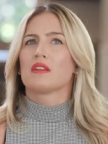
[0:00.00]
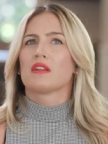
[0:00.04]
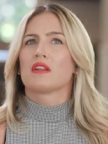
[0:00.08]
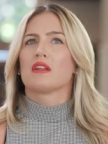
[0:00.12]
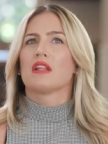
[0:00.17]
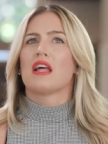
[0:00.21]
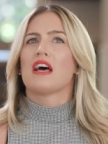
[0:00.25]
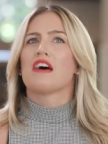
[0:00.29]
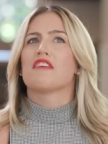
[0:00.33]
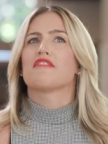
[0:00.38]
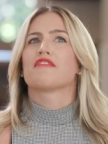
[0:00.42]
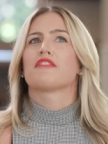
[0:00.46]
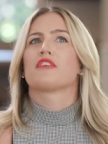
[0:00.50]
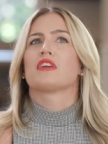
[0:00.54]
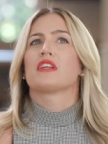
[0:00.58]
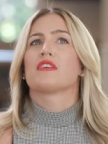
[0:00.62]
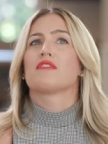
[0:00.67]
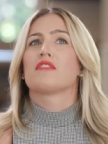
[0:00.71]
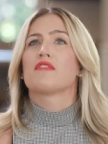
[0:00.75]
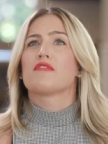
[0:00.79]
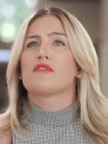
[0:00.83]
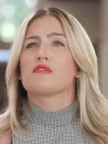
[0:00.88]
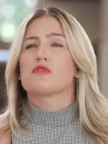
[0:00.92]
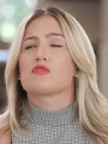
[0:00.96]
then, a little effort,
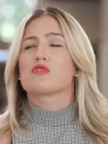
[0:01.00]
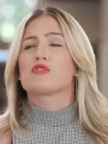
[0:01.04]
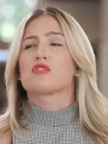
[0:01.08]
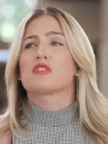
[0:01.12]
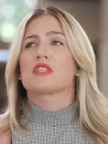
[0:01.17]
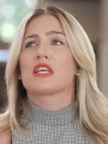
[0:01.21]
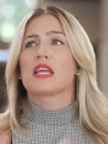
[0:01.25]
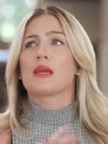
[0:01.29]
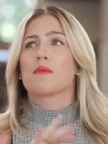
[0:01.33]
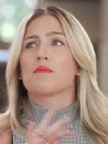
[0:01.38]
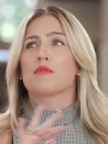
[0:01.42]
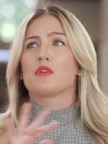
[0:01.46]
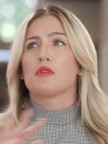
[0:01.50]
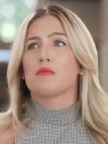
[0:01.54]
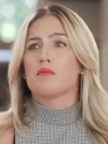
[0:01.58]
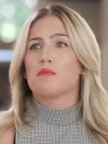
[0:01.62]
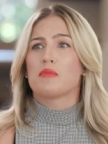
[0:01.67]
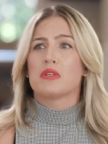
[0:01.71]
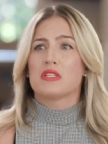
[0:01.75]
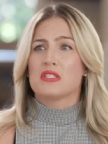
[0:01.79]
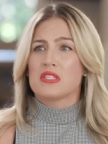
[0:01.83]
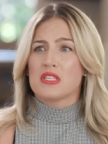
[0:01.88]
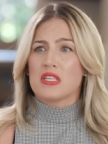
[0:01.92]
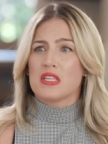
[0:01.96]
even if you're slammed
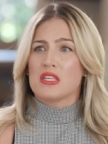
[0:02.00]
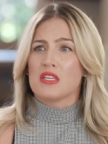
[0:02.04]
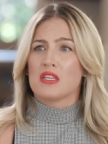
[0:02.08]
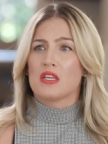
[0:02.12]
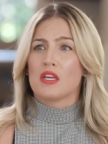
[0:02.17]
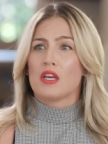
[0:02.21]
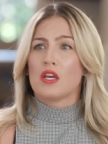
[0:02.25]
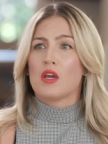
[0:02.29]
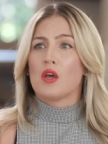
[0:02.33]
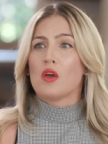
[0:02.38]
and busy.